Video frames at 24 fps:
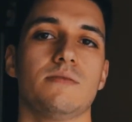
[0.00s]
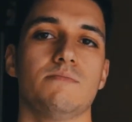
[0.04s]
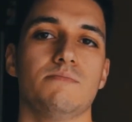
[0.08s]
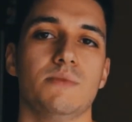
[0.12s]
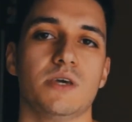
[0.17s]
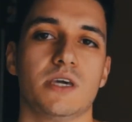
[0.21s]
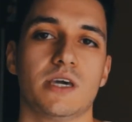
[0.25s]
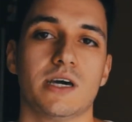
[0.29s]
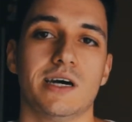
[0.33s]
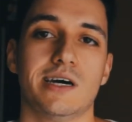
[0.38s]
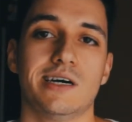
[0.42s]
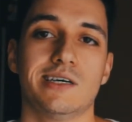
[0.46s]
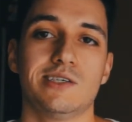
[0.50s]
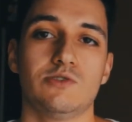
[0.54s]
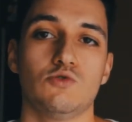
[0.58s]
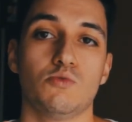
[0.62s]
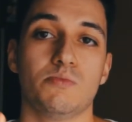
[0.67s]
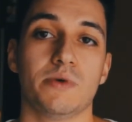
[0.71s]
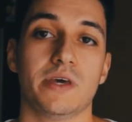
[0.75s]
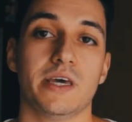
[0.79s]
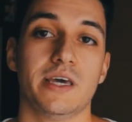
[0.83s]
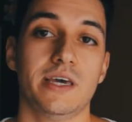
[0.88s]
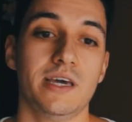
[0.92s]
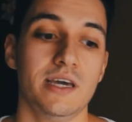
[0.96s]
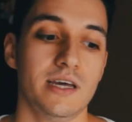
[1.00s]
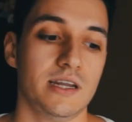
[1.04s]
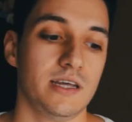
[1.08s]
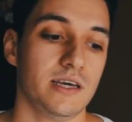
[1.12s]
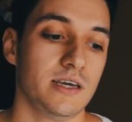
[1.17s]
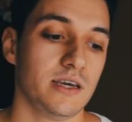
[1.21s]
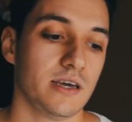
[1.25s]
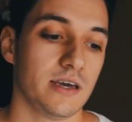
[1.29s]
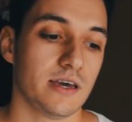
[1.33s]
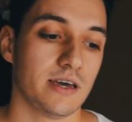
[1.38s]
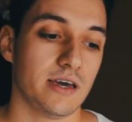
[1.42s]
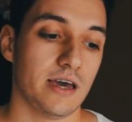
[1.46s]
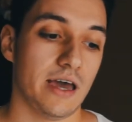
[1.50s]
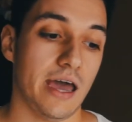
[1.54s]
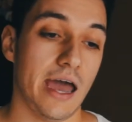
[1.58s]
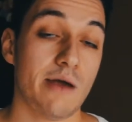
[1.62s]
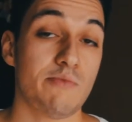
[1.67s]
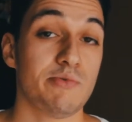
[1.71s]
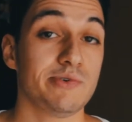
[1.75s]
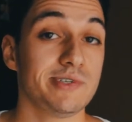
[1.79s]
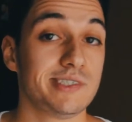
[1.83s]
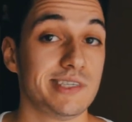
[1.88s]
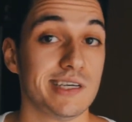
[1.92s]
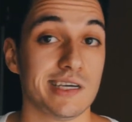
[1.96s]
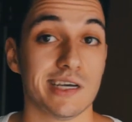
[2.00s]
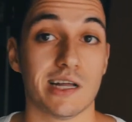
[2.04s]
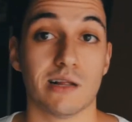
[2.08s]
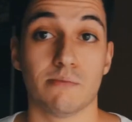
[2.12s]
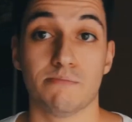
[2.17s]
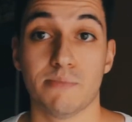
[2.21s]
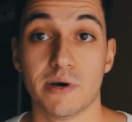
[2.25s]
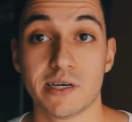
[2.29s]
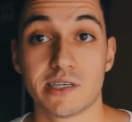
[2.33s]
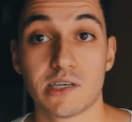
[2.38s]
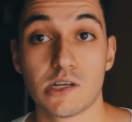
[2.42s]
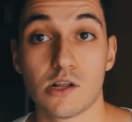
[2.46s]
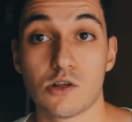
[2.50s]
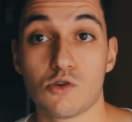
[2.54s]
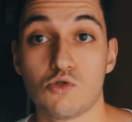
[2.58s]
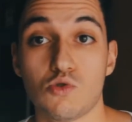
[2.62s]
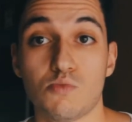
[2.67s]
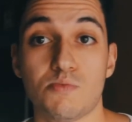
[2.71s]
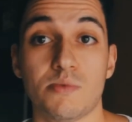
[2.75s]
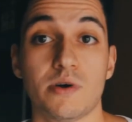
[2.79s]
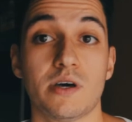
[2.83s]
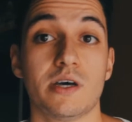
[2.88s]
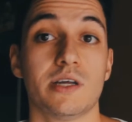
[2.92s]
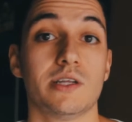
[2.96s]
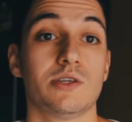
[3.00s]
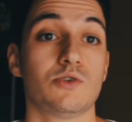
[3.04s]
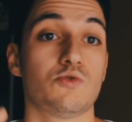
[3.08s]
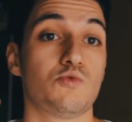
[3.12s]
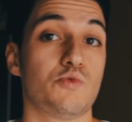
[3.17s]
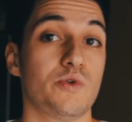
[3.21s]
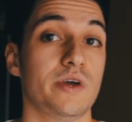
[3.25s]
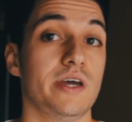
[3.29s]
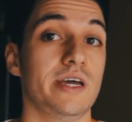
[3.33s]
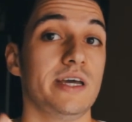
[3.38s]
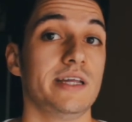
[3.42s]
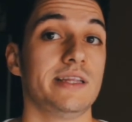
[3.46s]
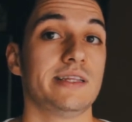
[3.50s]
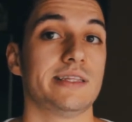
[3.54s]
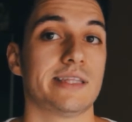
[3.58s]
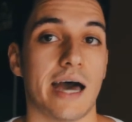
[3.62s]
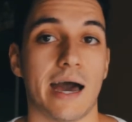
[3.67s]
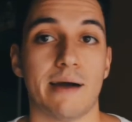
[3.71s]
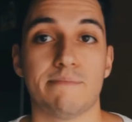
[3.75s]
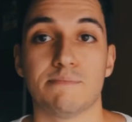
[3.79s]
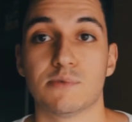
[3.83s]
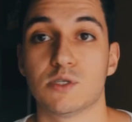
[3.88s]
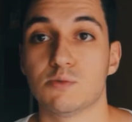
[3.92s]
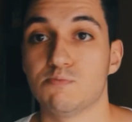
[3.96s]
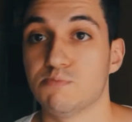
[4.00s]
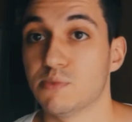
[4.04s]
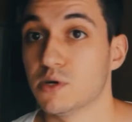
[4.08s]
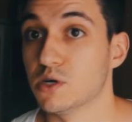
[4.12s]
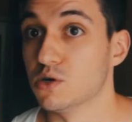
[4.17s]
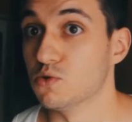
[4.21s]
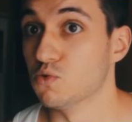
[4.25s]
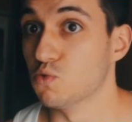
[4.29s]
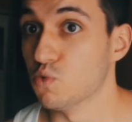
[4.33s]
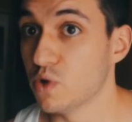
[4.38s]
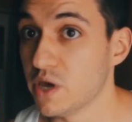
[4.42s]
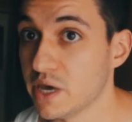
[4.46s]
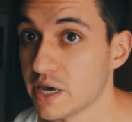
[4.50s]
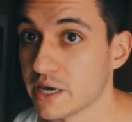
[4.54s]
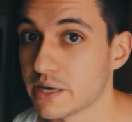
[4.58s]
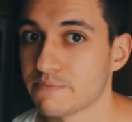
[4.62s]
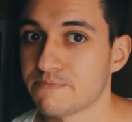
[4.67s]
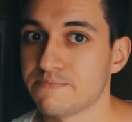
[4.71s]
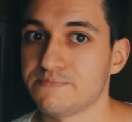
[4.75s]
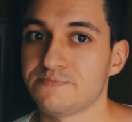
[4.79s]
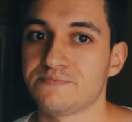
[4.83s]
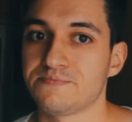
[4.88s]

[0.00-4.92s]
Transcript: because you'll be eating every single muscle group three times per week.